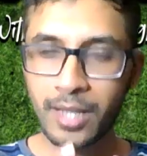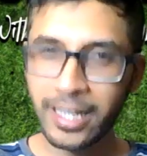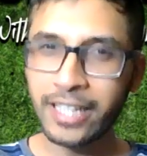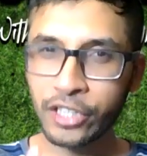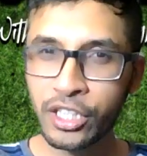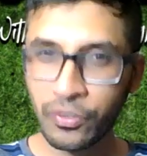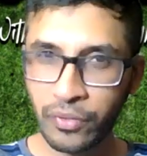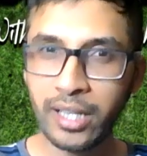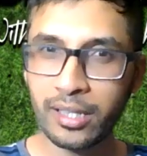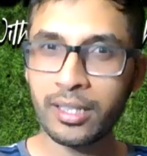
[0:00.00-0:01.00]
I just
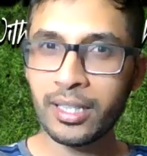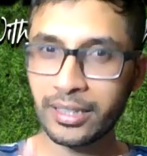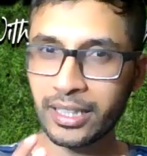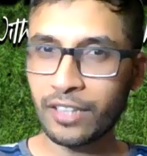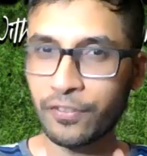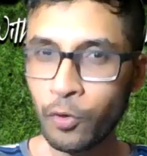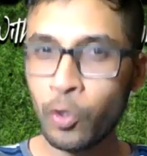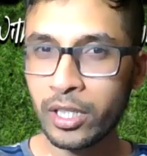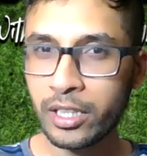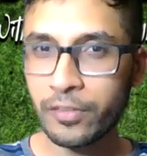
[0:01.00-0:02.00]
feel that
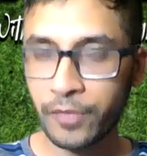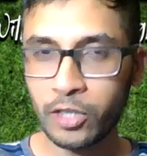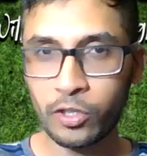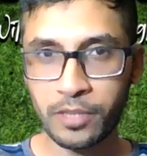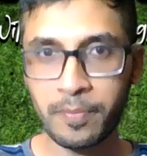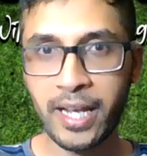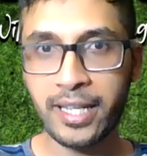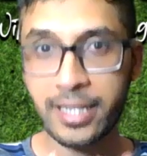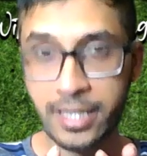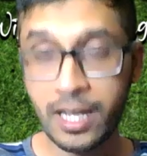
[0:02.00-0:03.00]
4-0 defeat to Japan,
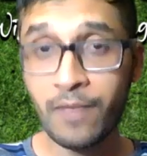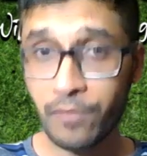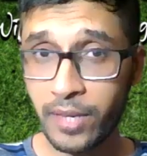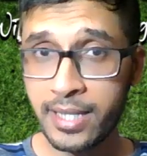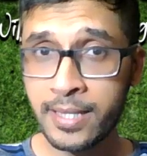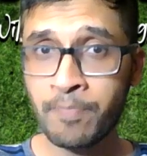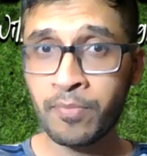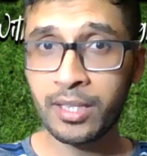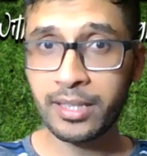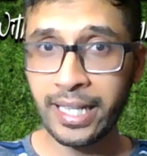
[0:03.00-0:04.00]
in some ways,
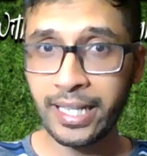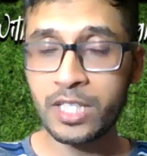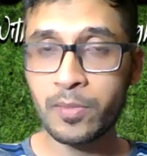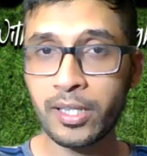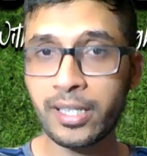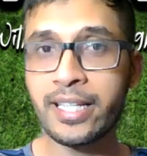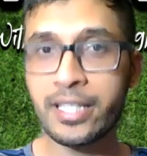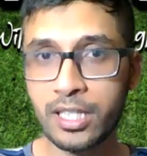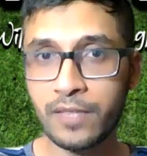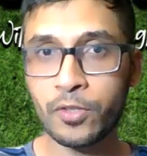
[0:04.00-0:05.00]
that has been a
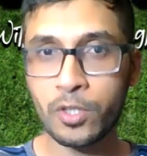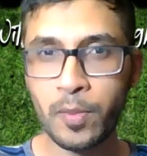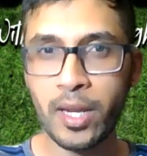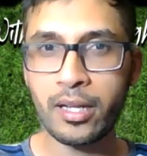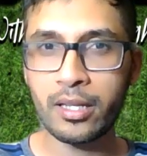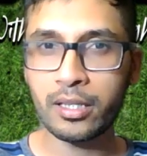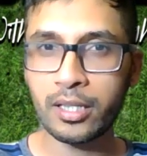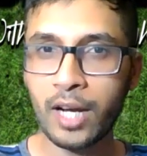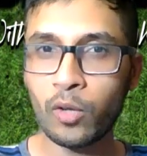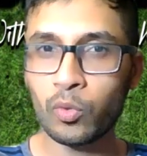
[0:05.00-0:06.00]
lesson for Spain in
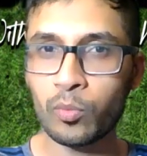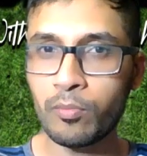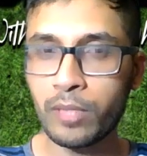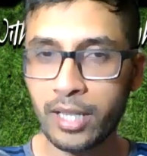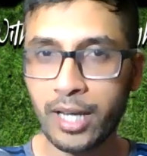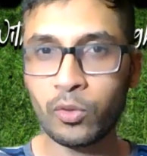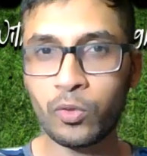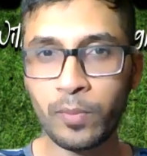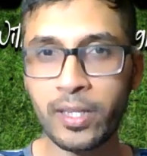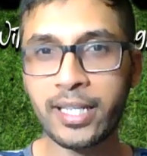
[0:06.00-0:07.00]
how to
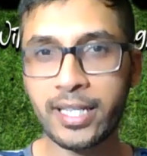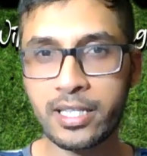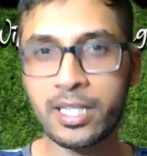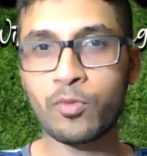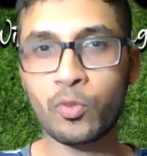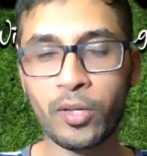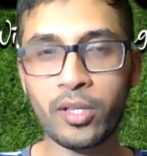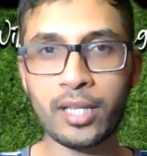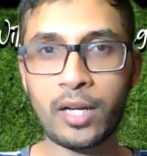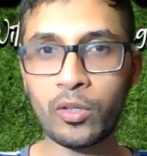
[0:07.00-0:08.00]
play against teams who play on
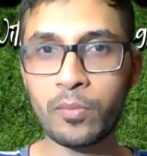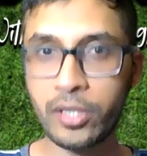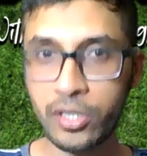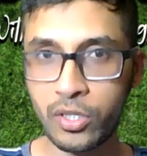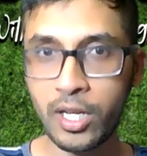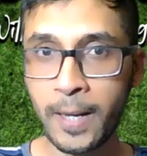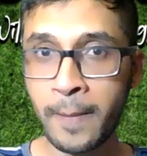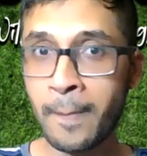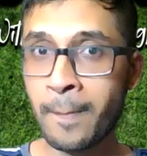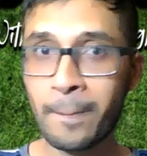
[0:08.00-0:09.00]
the counter. Because
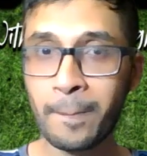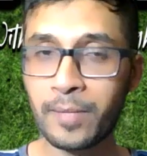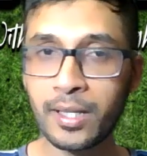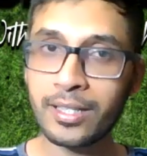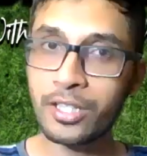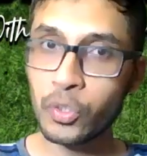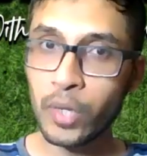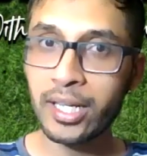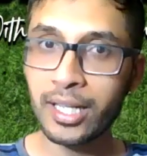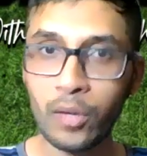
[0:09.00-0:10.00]
today, Netherlands
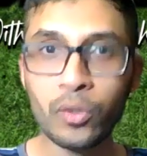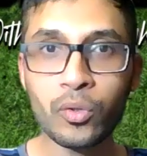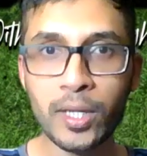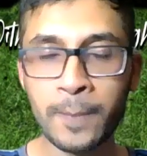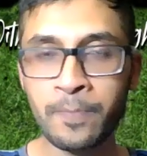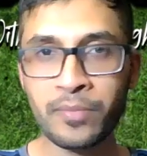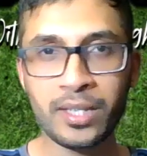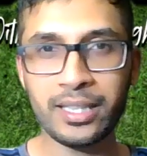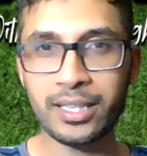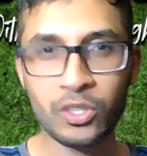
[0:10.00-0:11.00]
tried countering.
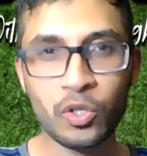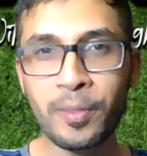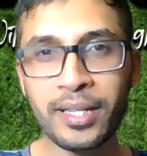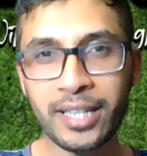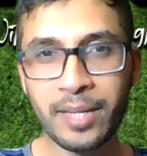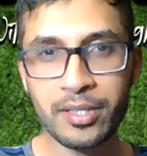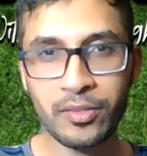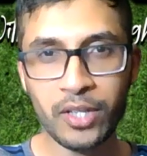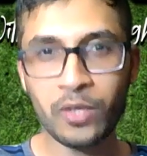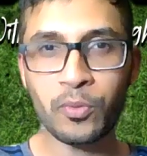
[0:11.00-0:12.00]
I think so many times they
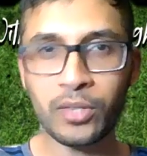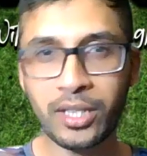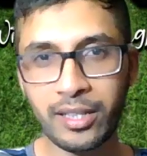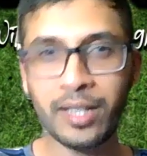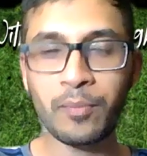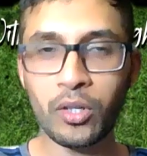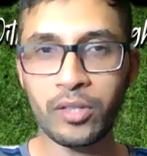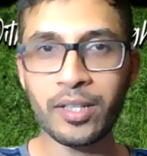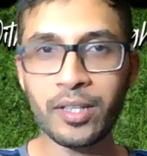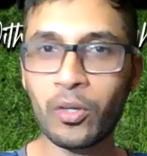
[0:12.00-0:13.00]
tried to put that direct ball,
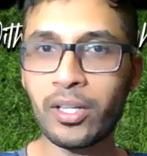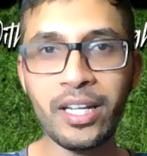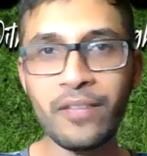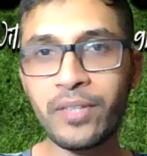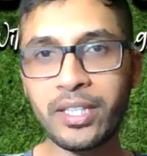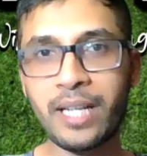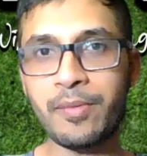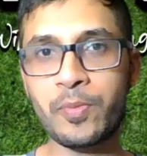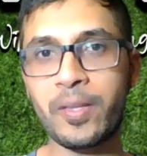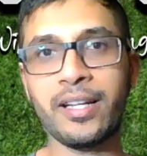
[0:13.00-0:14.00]
and every time
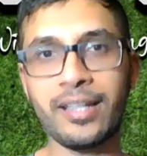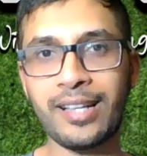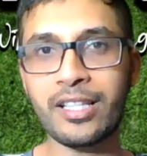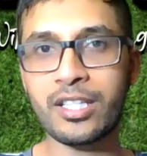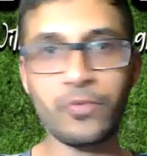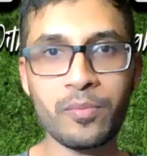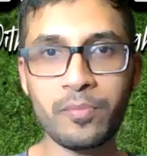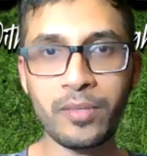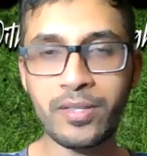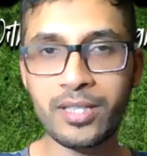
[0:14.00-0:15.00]
Spain had an answer for it.
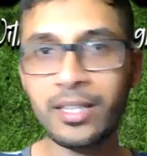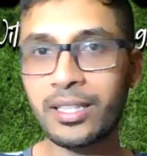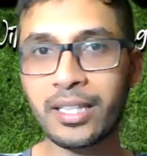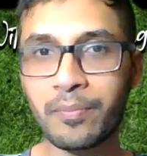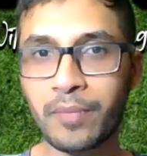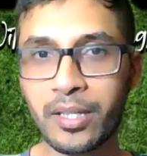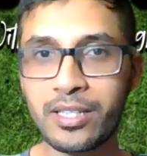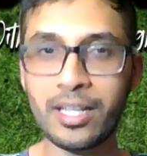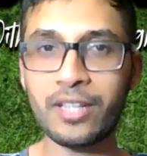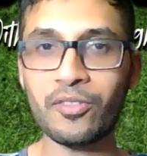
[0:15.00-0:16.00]
There was nothing that
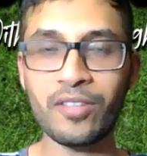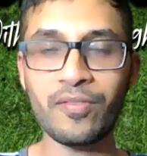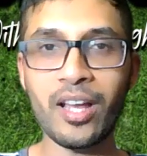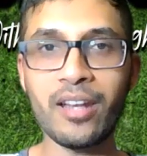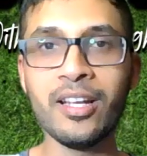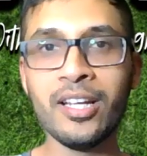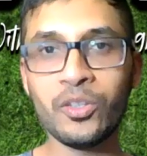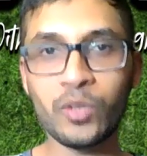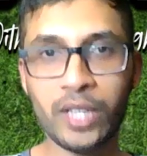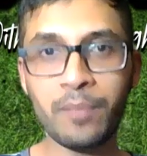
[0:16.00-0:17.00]
Beerensteyn could have done
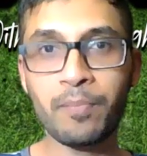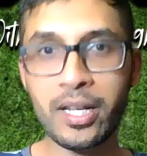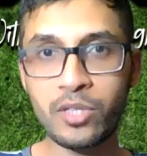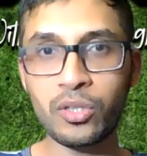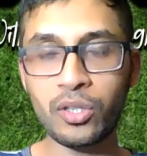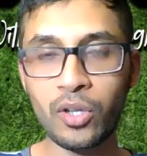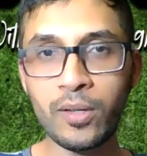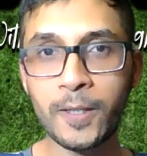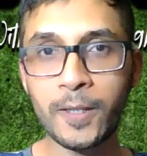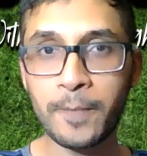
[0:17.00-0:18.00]
to get past through the
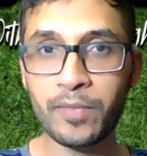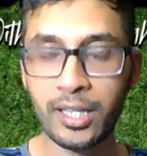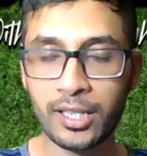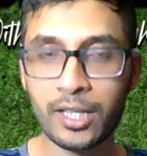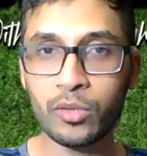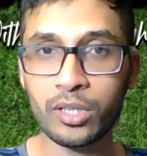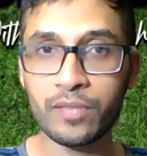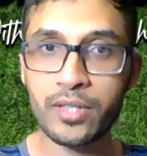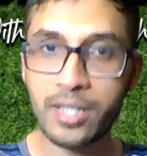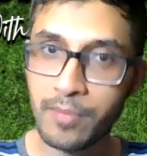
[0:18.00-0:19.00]
counter. And
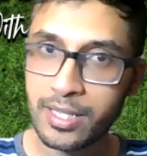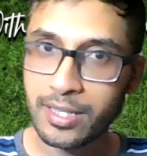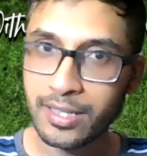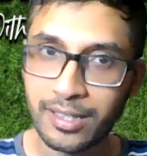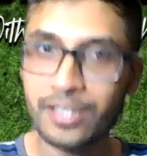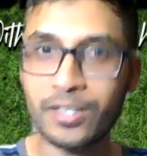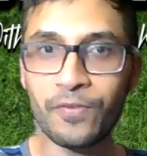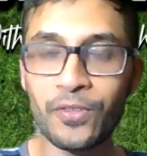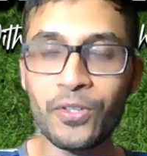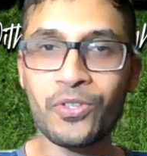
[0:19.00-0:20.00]
for some reason, Netherlands
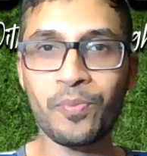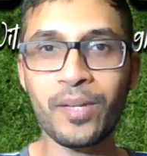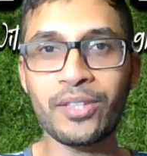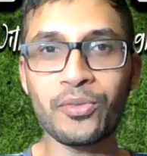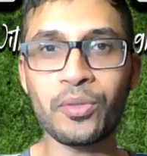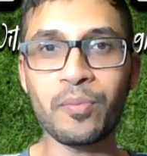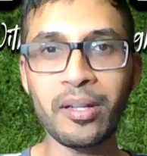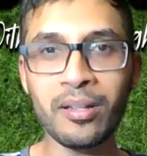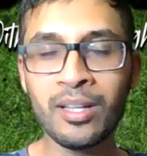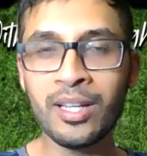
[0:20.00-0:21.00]
refused to play through the
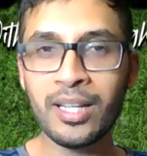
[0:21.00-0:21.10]
middle.